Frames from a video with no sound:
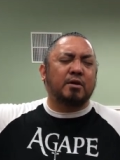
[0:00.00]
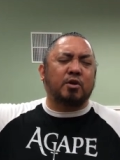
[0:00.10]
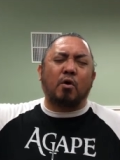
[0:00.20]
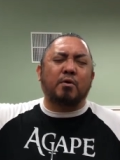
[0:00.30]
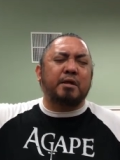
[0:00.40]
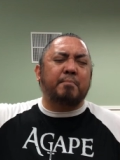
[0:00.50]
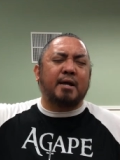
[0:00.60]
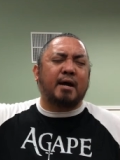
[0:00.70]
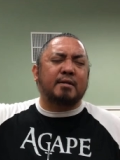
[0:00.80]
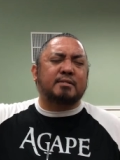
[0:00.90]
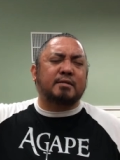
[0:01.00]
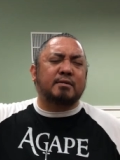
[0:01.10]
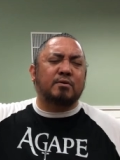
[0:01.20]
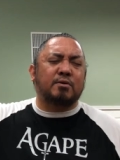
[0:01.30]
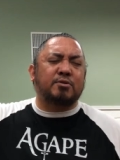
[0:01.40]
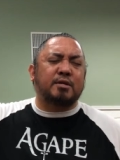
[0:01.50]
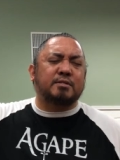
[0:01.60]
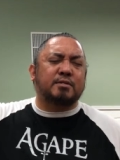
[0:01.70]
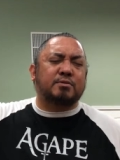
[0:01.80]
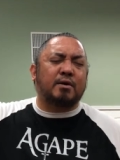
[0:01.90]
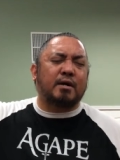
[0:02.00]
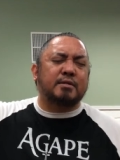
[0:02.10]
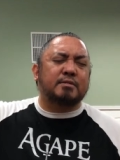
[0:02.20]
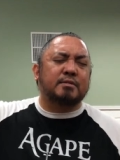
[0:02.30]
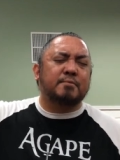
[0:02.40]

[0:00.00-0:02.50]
your only begotten Son, Lord Jesus Christ.